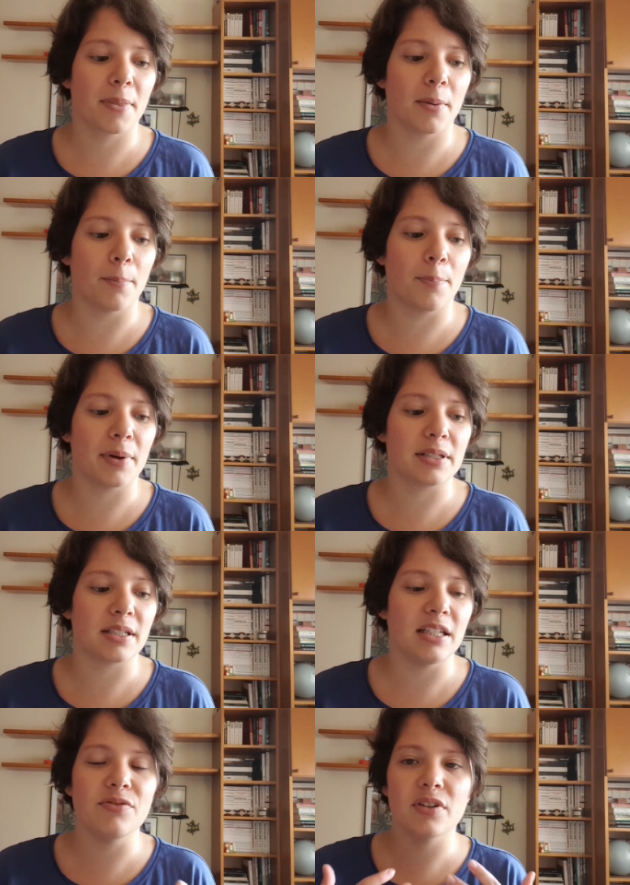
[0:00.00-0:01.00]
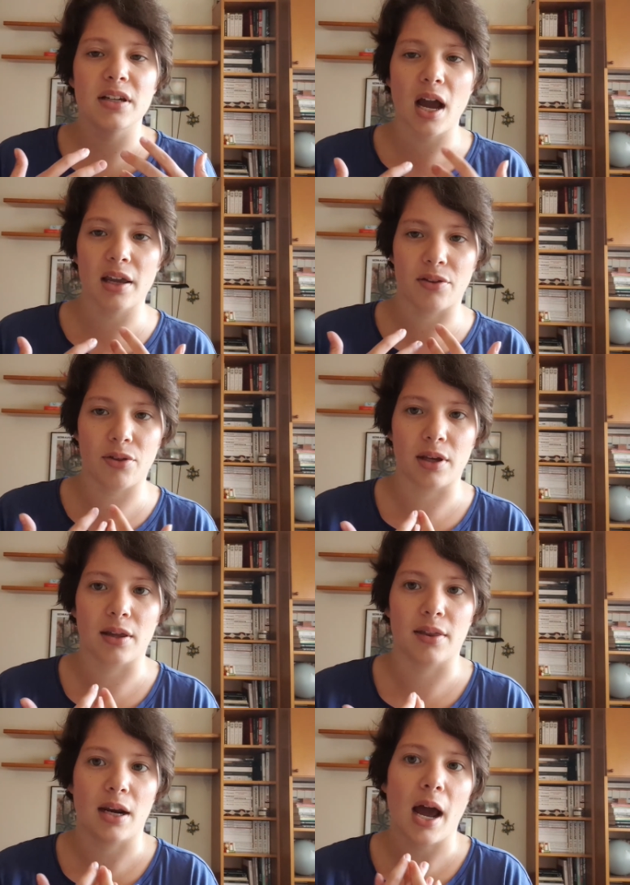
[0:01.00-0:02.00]
But even I think
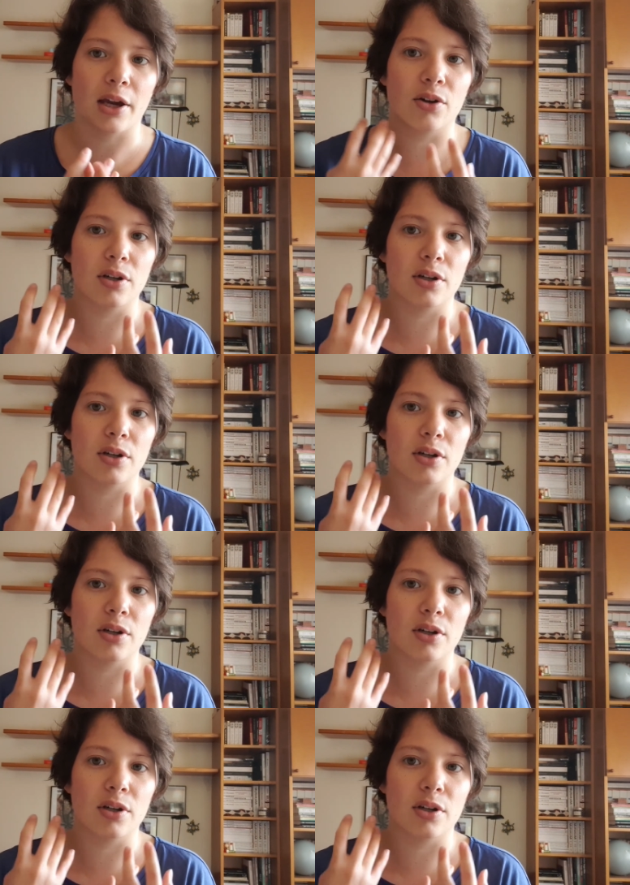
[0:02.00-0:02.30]
that I could